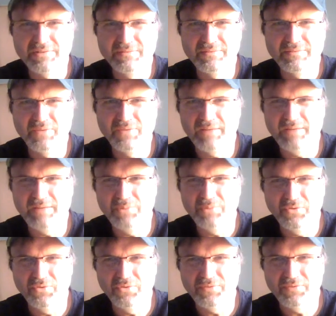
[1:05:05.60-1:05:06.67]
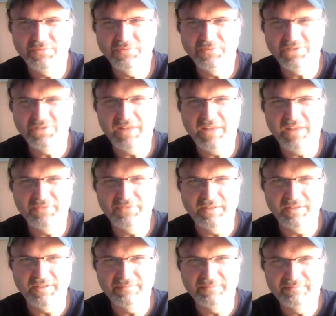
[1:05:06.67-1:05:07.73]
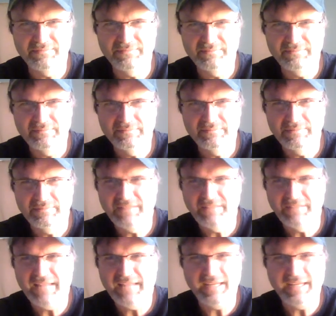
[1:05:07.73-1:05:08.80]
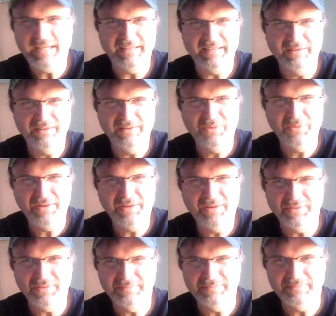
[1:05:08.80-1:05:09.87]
when I moved, just left it, didn't take it or whatever.